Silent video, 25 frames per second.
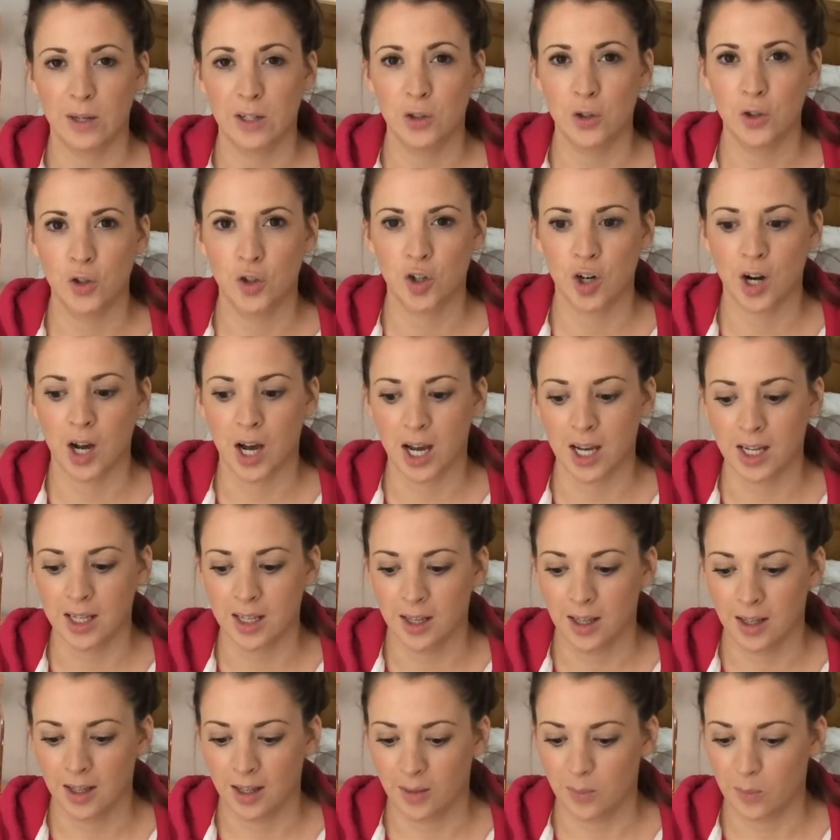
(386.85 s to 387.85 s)
I do try,
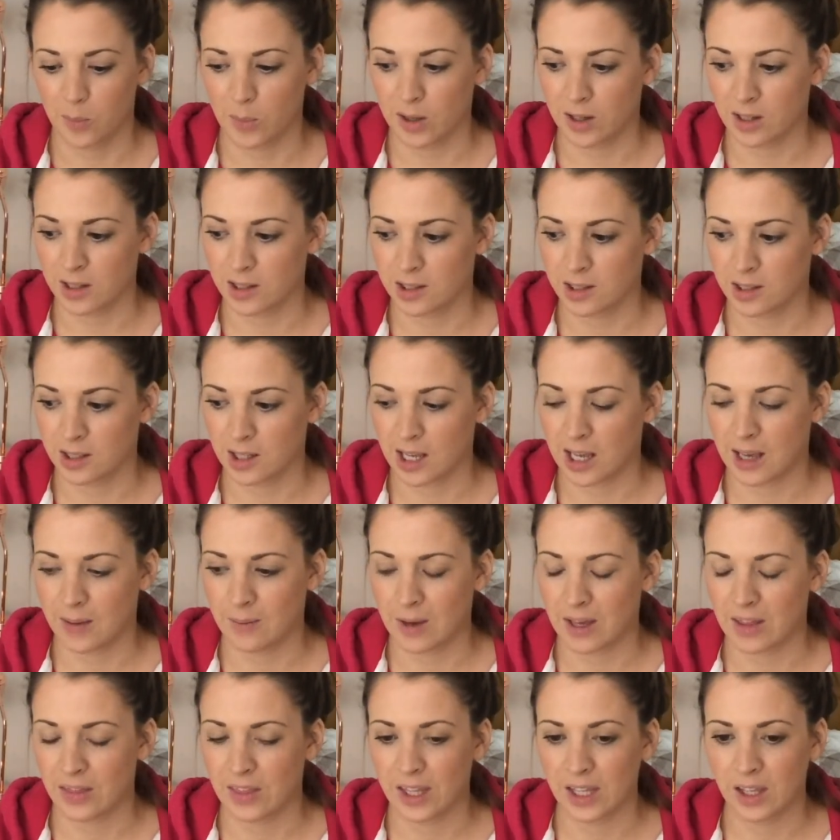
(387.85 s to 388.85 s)
but
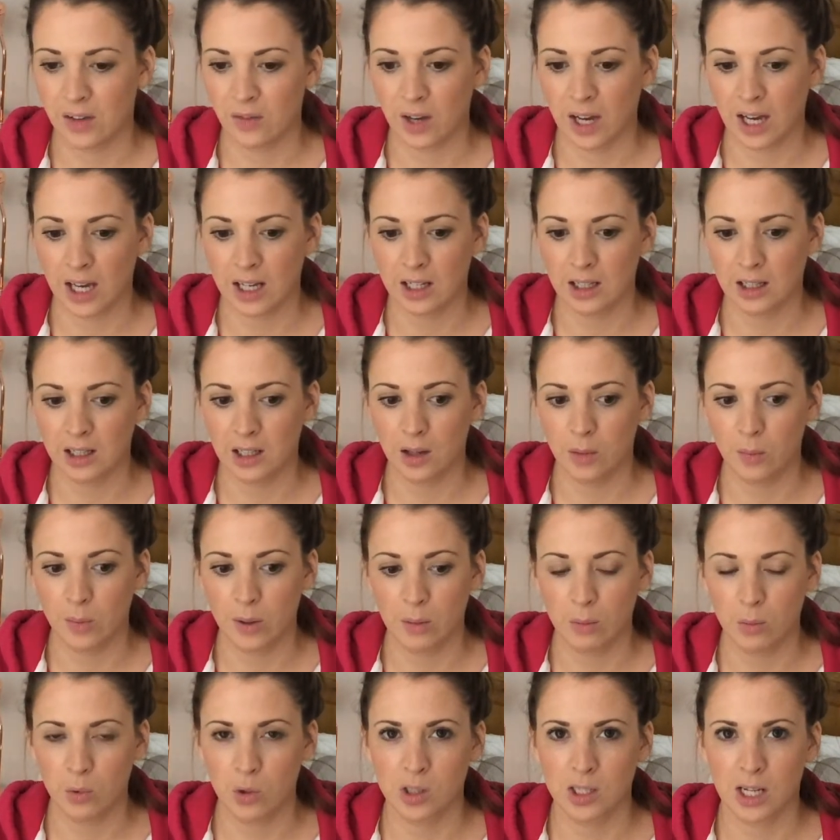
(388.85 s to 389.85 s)
I think if I had a little
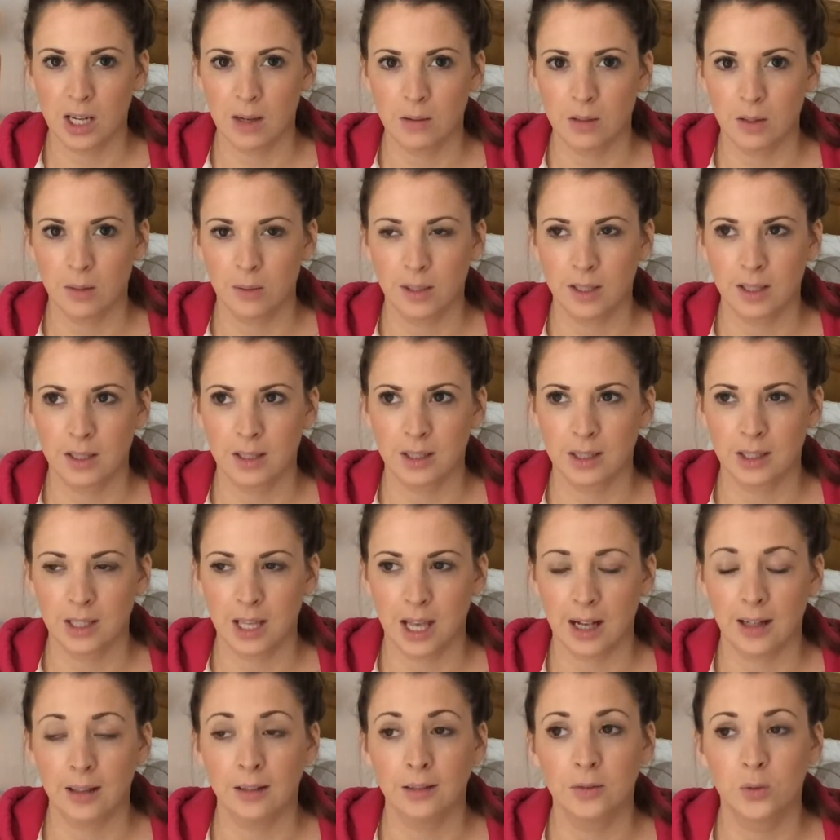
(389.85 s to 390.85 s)
bit more time to
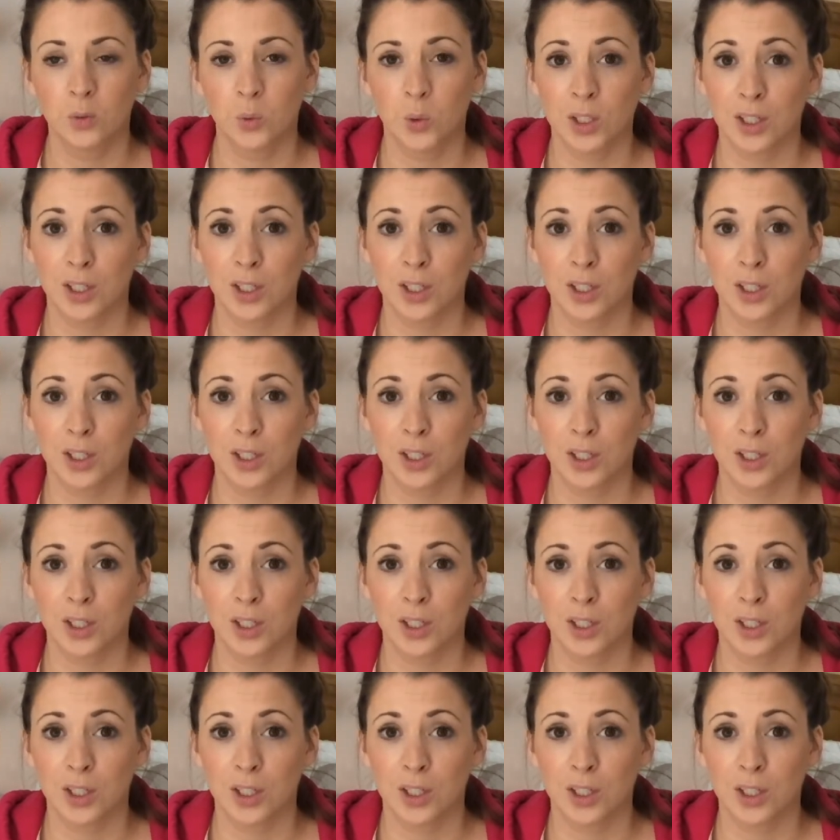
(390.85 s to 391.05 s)
myself,